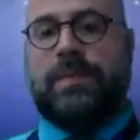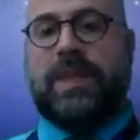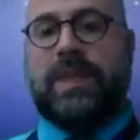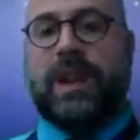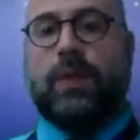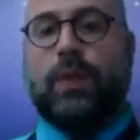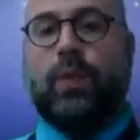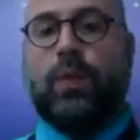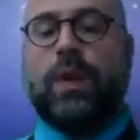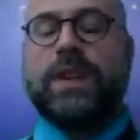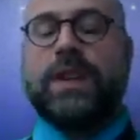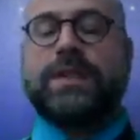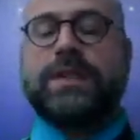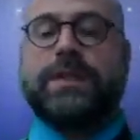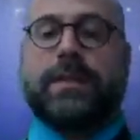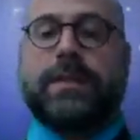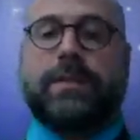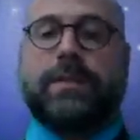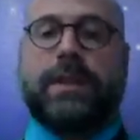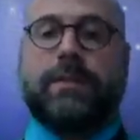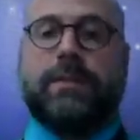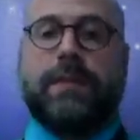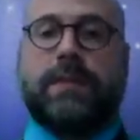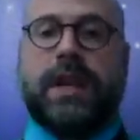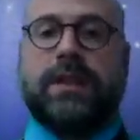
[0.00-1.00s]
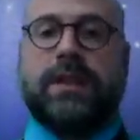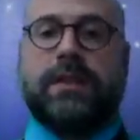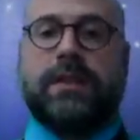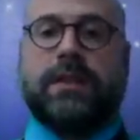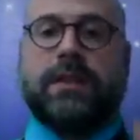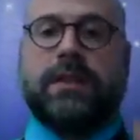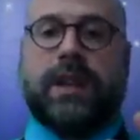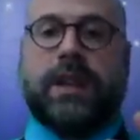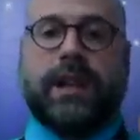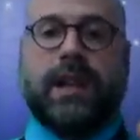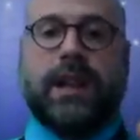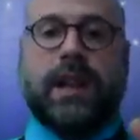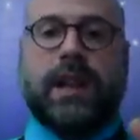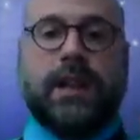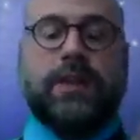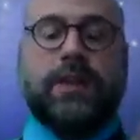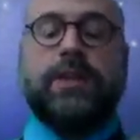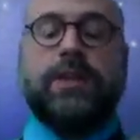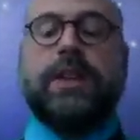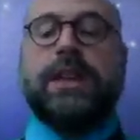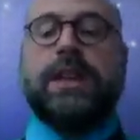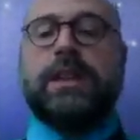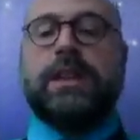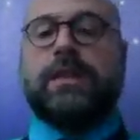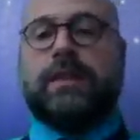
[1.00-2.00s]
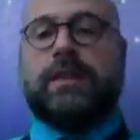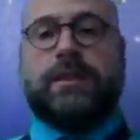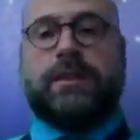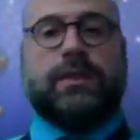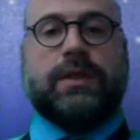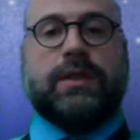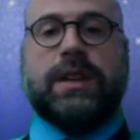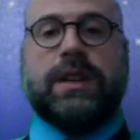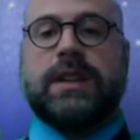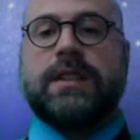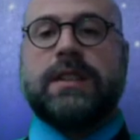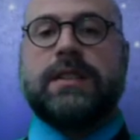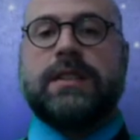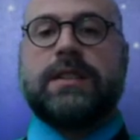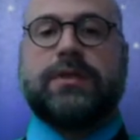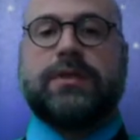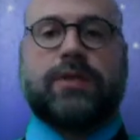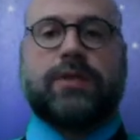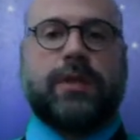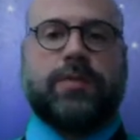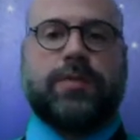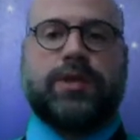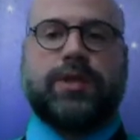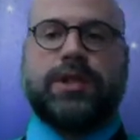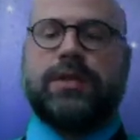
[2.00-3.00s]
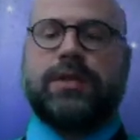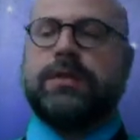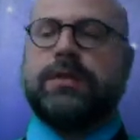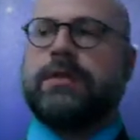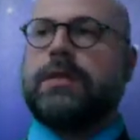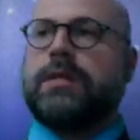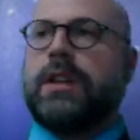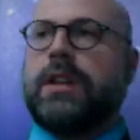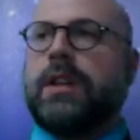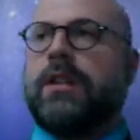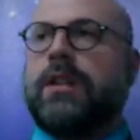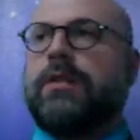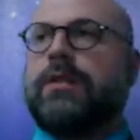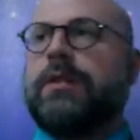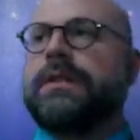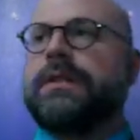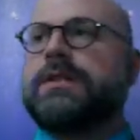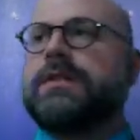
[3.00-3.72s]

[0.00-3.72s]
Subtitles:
what something may look like. You get a description. You're